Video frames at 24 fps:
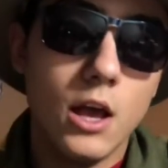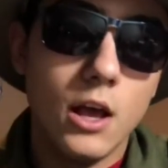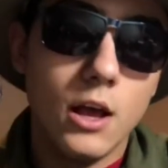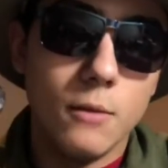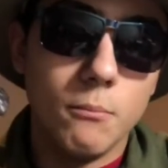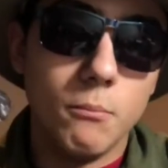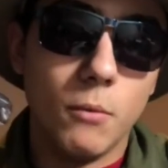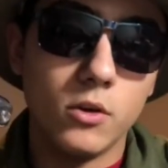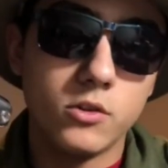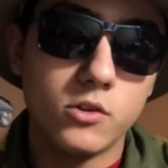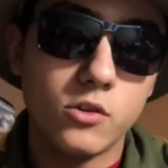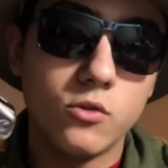
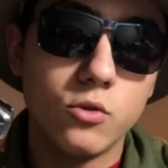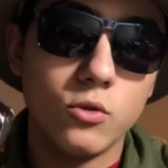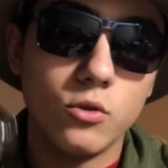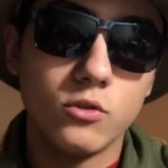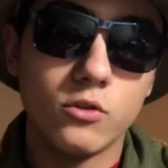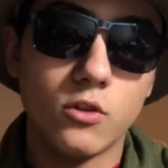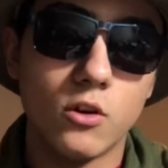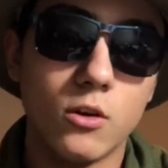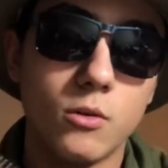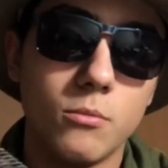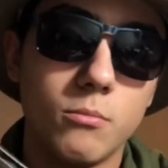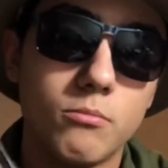multi-tools
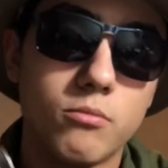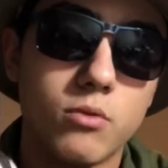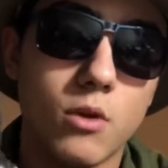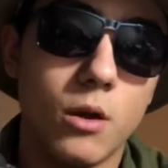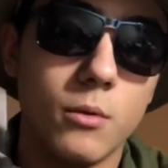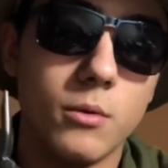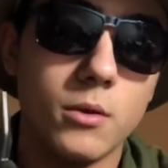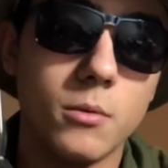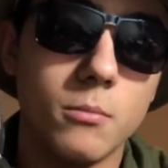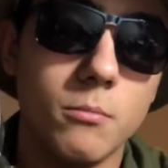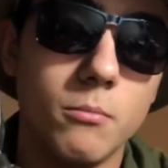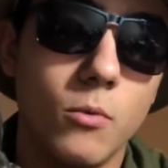are
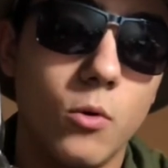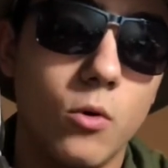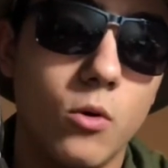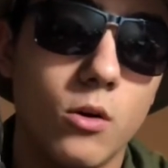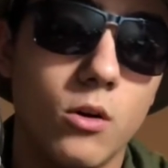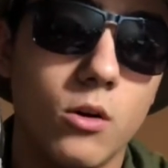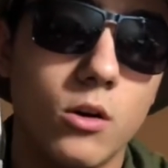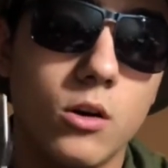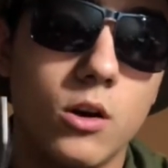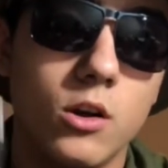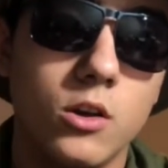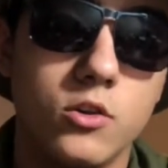probably
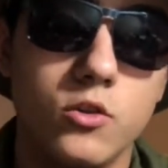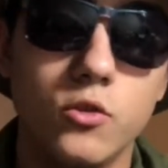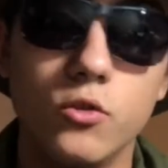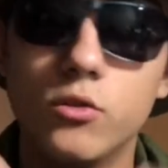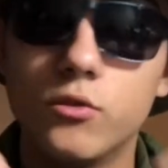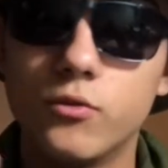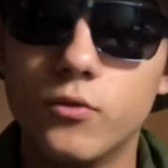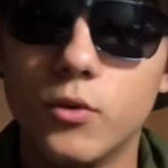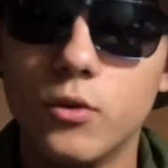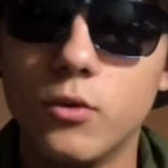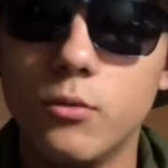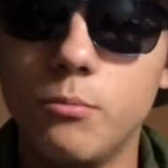more
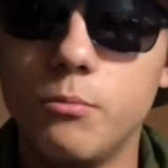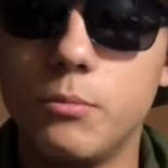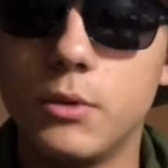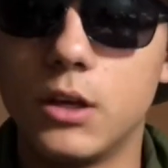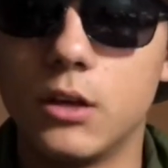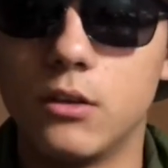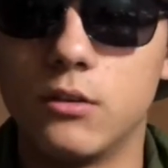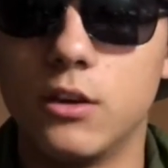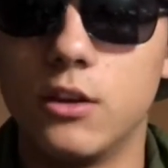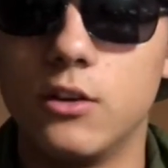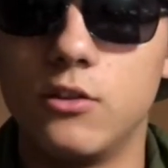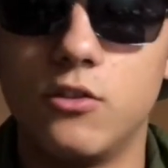useful
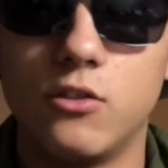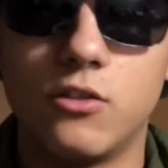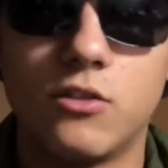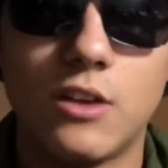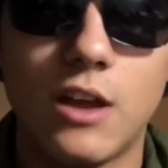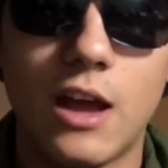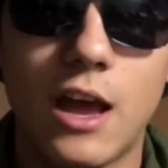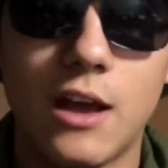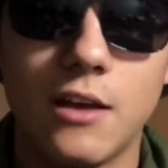because they just